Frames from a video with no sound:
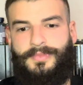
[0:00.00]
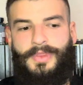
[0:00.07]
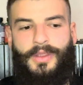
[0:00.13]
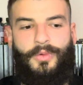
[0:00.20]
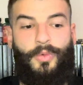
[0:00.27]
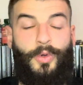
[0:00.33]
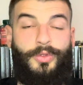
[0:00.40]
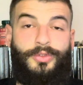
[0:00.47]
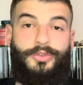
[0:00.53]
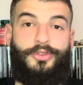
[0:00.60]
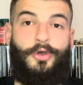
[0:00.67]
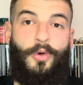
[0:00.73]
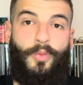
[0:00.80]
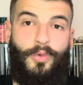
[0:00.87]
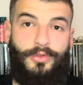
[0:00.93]
what you
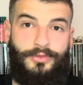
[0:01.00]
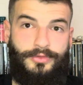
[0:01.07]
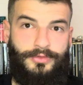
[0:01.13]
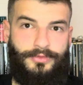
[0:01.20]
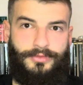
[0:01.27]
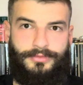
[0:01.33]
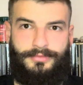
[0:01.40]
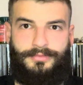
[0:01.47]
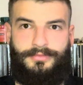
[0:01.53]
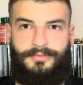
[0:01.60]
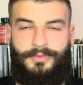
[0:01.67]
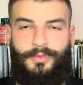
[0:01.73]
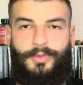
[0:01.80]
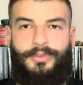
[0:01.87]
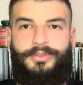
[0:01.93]
don't want to do
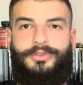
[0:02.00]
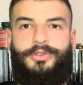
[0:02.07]
is